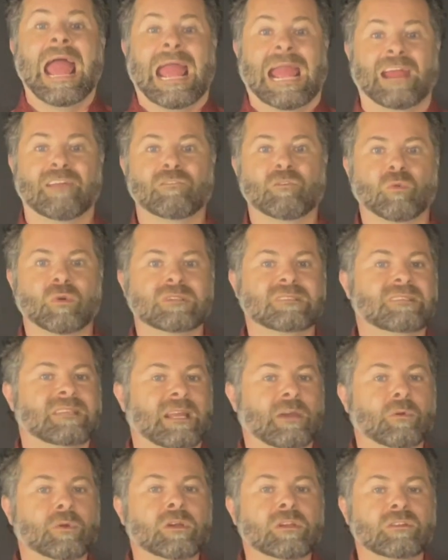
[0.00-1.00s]
Hey everyone, today
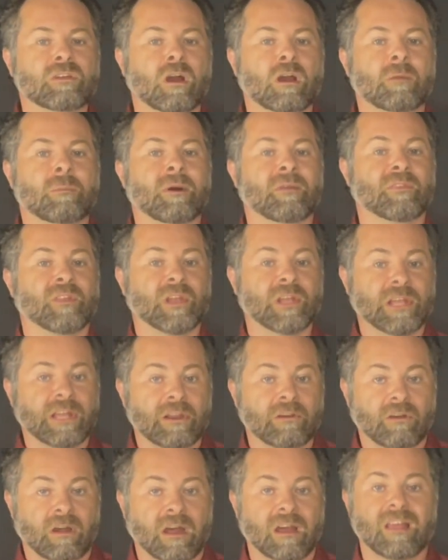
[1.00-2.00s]
we're going to talk about the
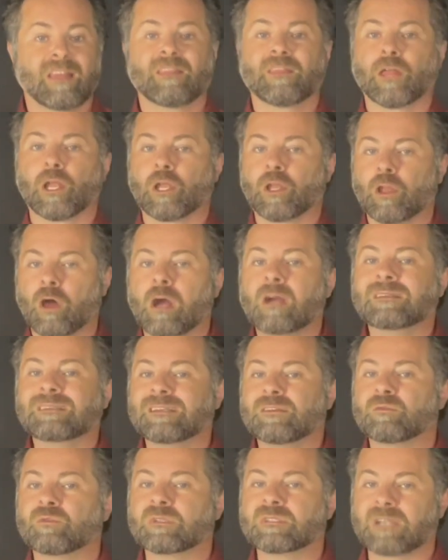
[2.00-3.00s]
LIRA, the
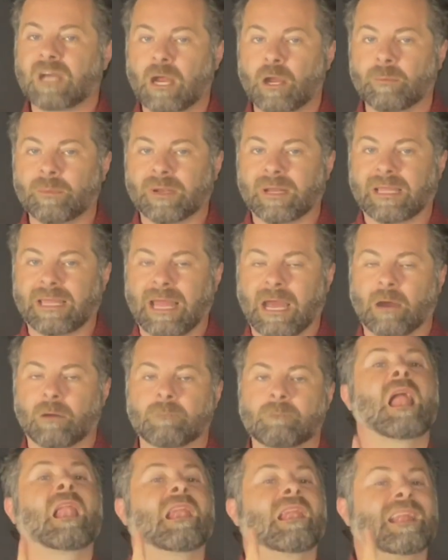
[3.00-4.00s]
locked-in retirement account.
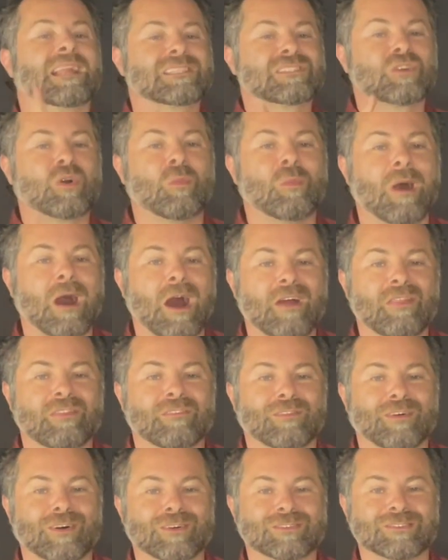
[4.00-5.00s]
Let's go behind the
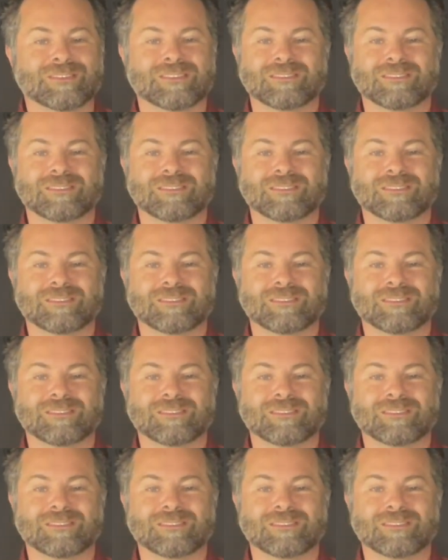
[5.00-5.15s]
vault.